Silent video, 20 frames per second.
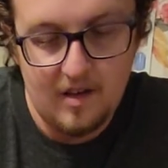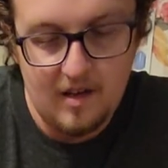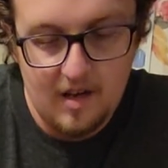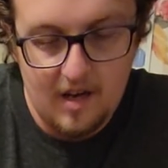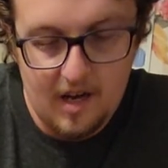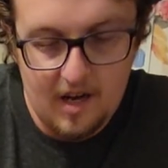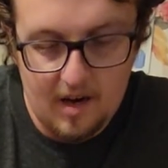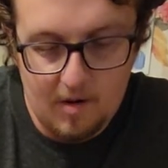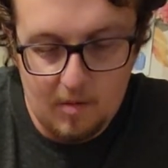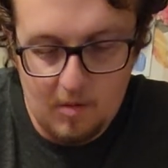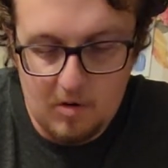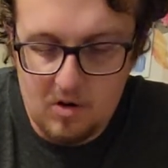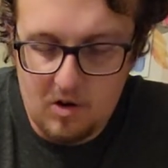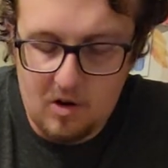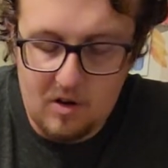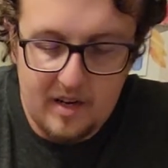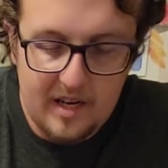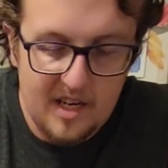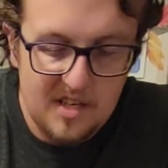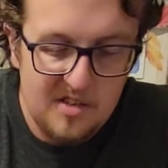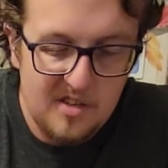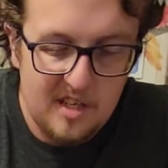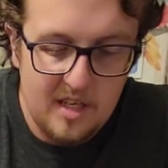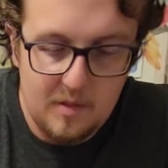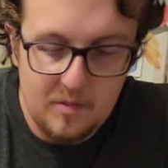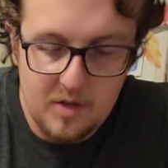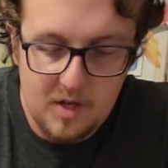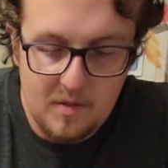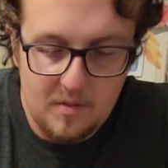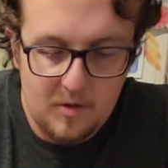Rugal occasionally
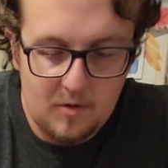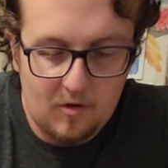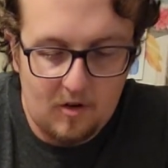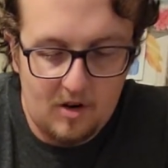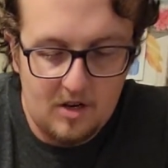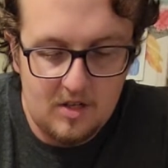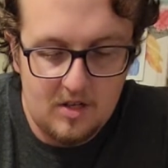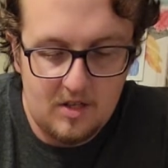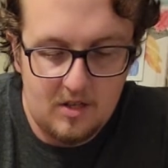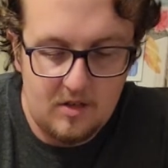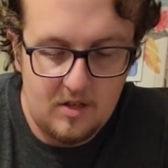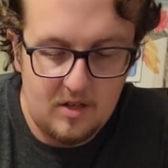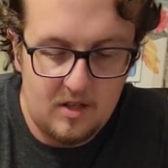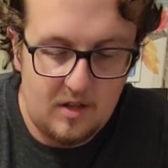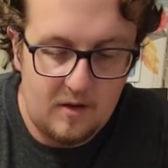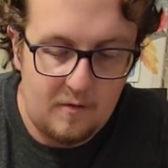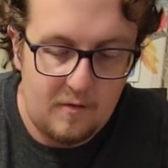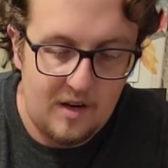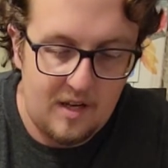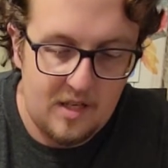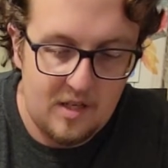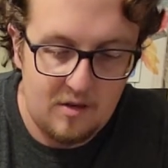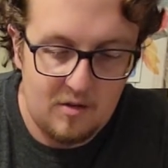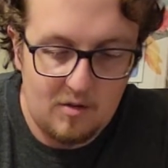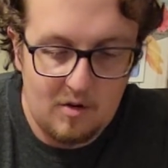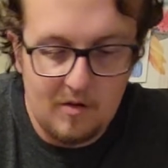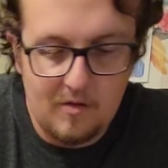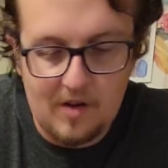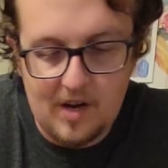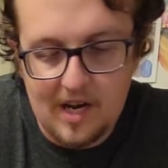comes up as far as using the effect to
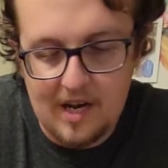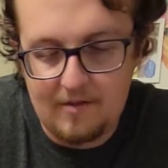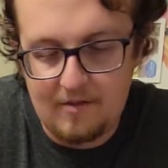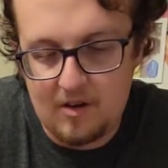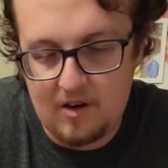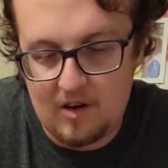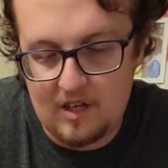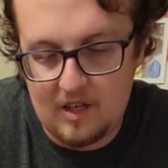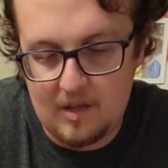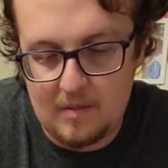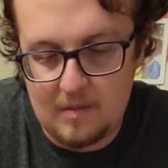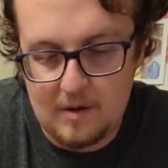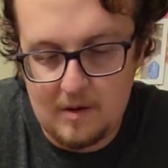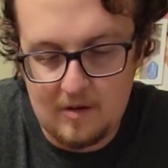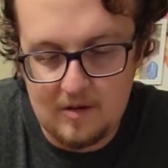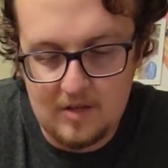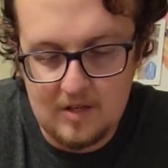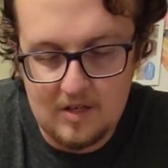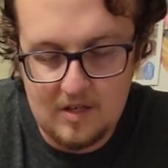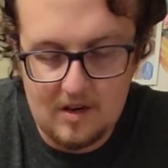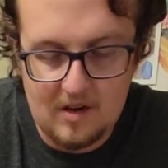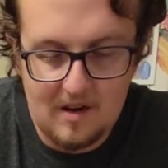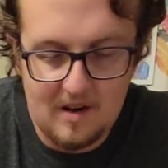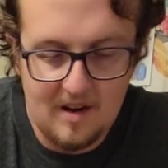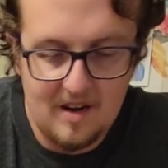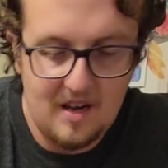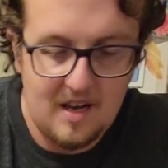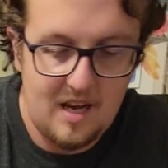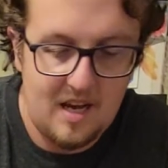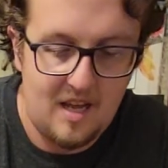revive during the opponent's
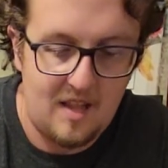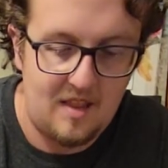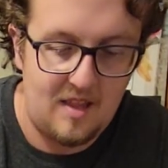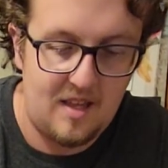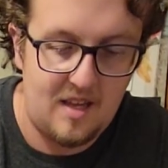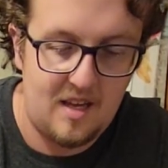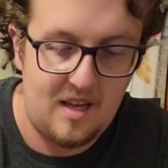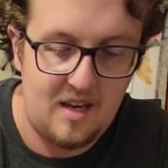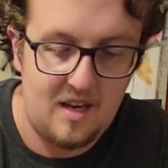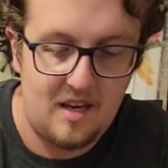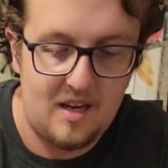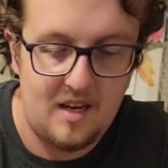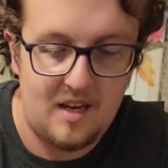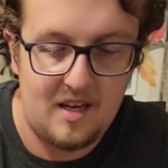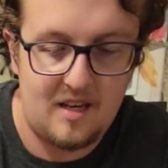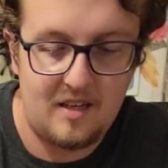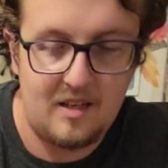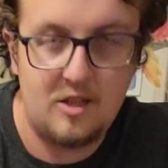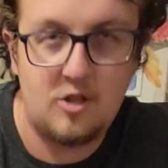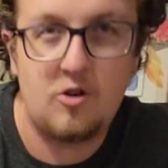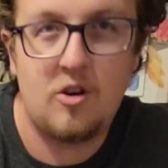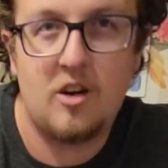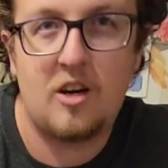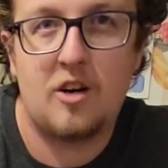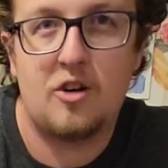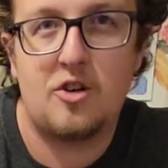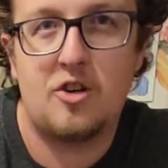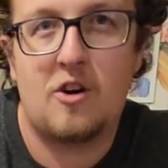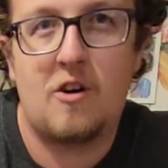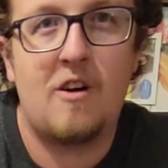turn, and then
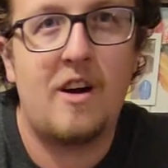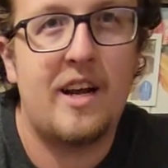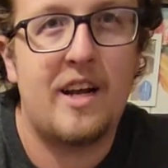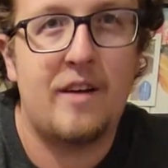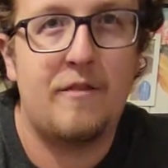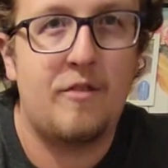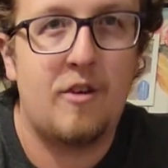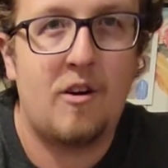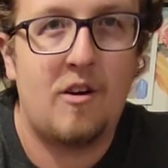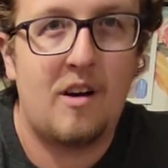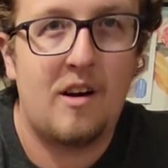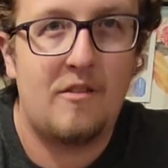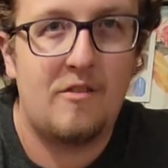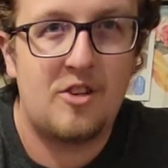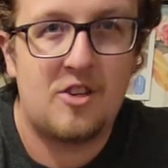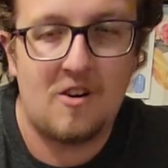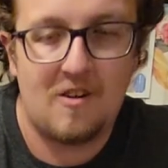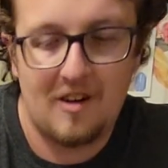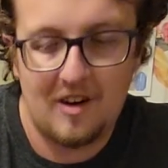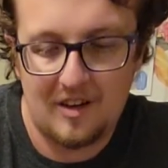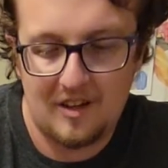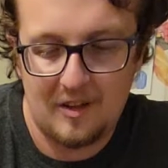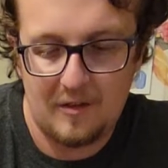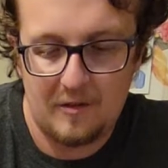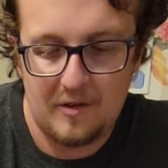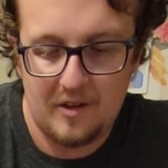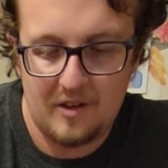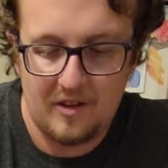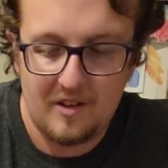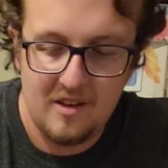trigger Sure Egg if you already have Sure Egg on the
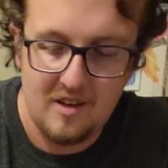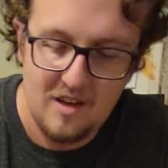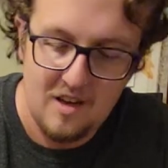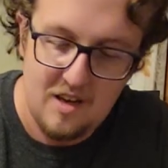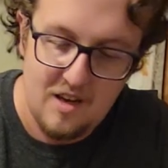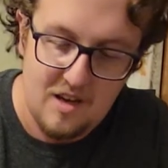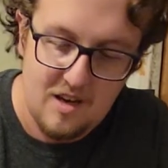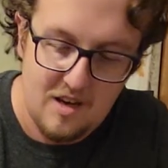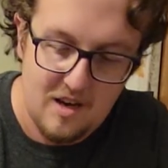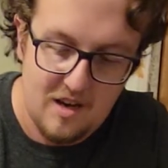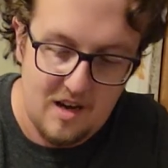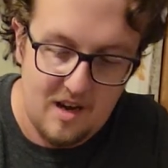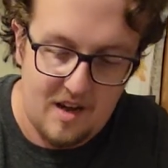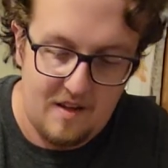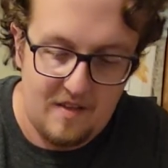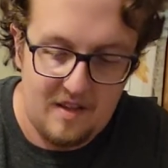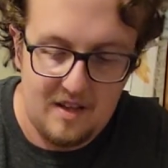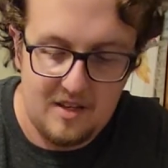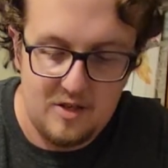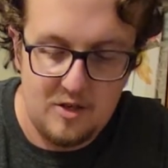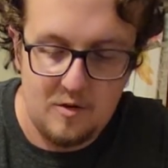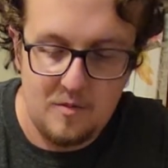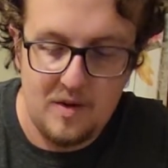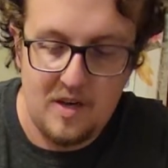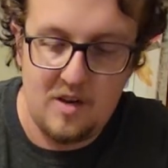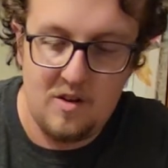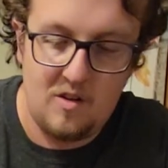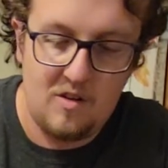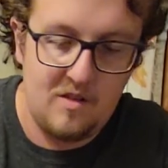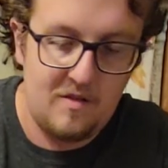field. And then
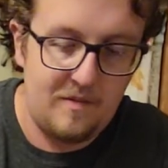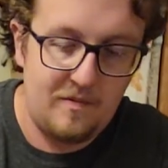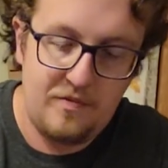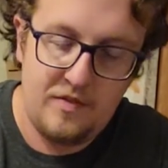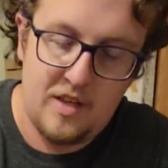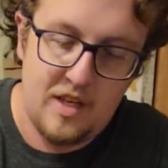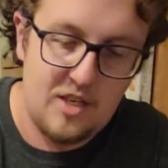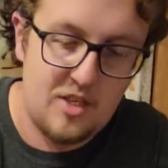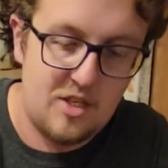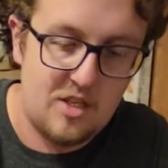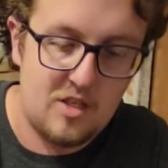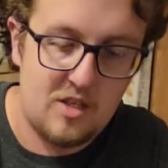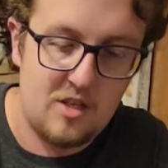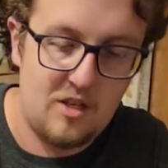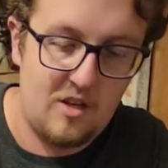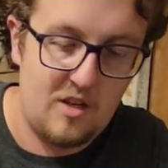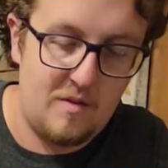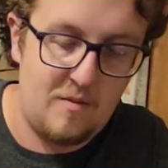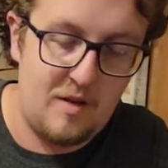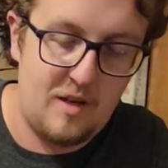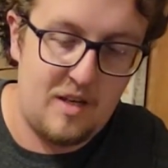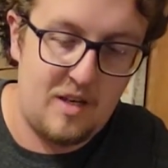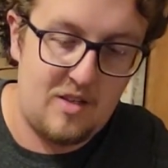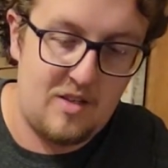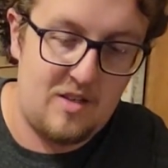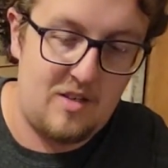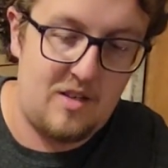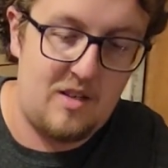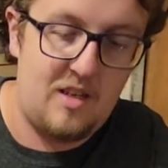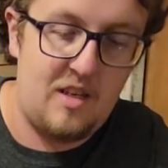Doomeagle, it's just good because
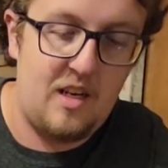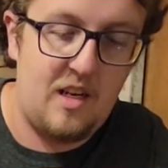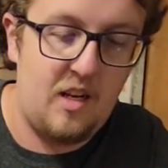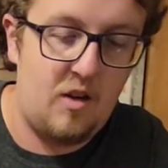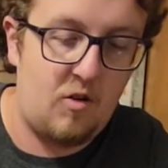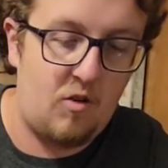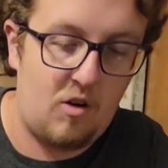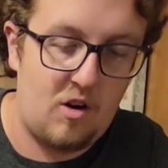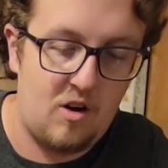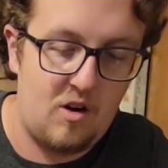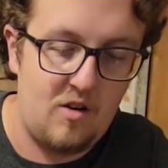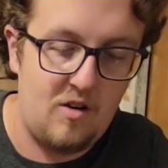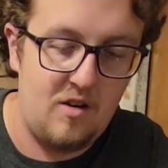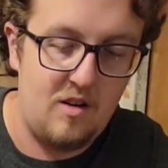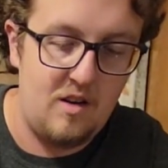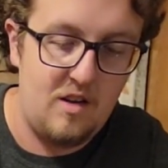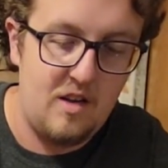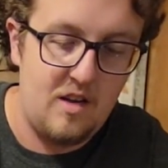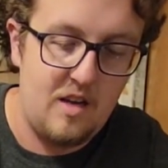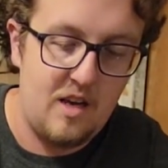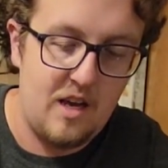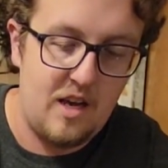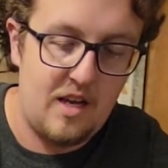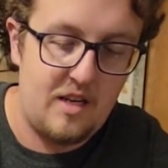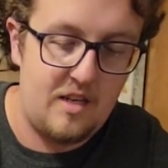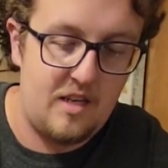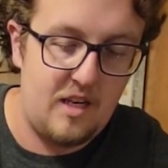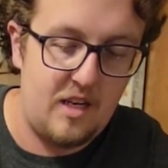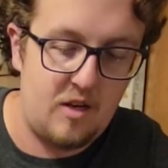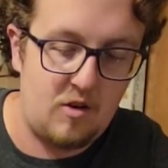it's a DD Crow, and
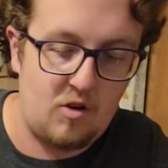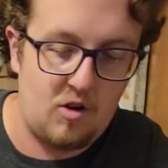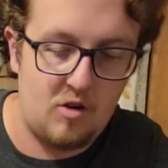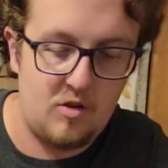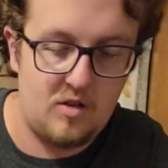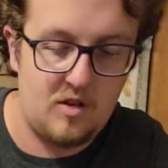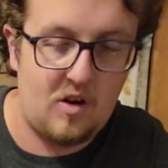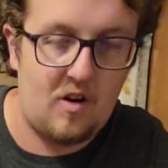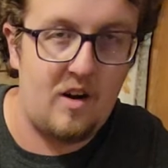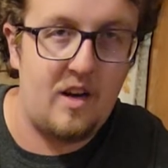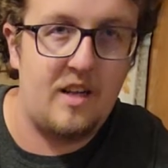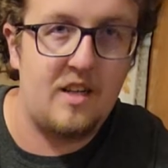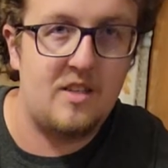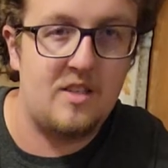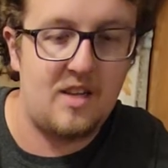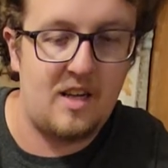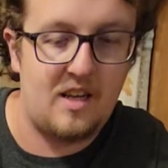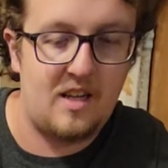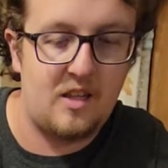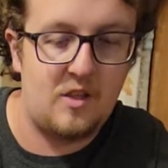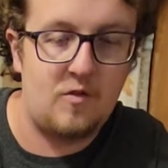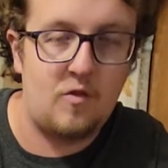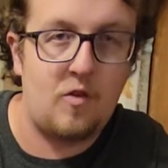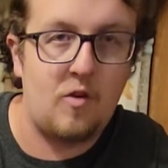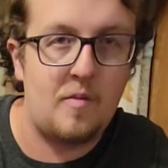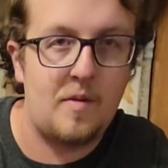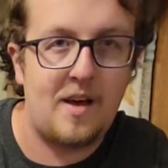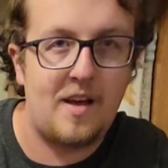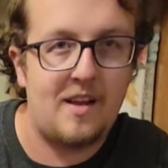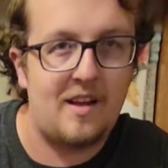DD Crow is already insane this
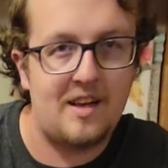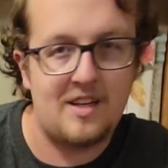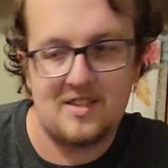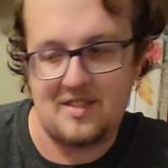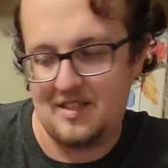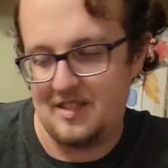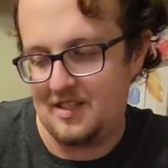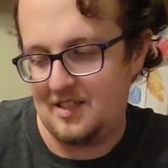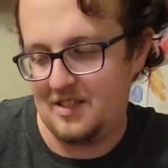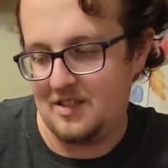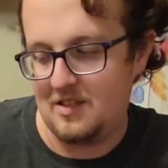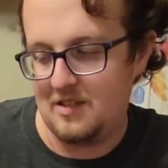format as it is.